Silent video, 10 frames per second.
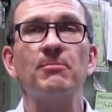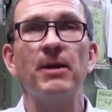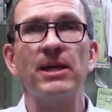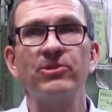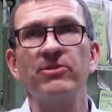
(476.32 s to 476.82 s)
to
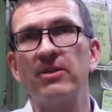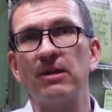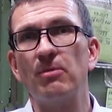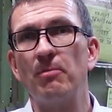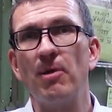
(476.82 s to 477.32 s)
mention
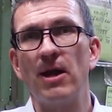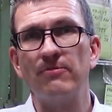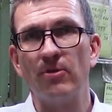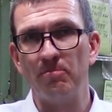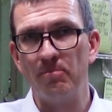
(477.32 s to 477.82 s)
that we applied
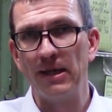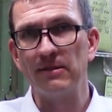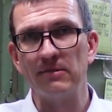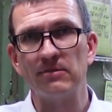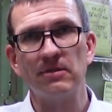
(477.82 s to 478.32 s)
for a
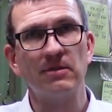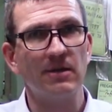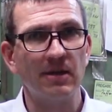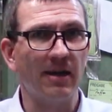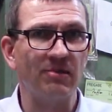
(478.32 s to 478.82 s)
patent
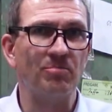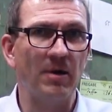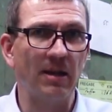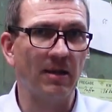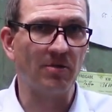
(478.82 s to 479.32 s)
as
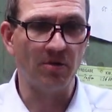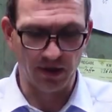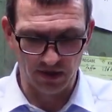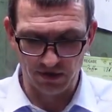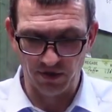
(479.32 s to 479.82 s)
well,
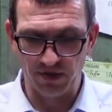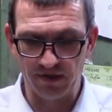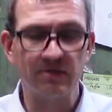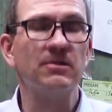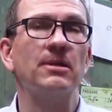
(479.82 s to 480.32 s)
according to
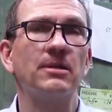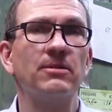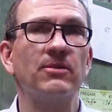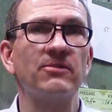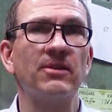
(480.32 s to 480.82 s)
this
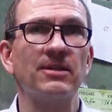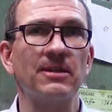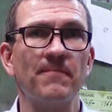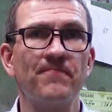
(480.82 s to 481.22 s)
idea.